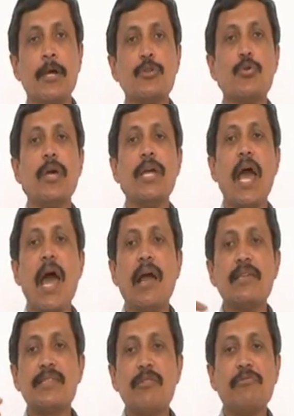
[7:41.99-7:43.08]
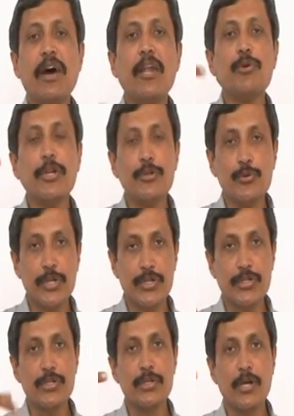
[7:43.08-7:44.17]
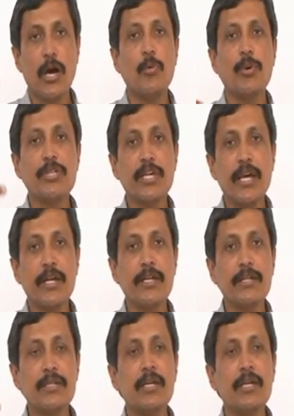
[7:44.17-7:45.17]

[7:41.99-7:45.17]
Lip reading: So, I add some value into it. How much I added?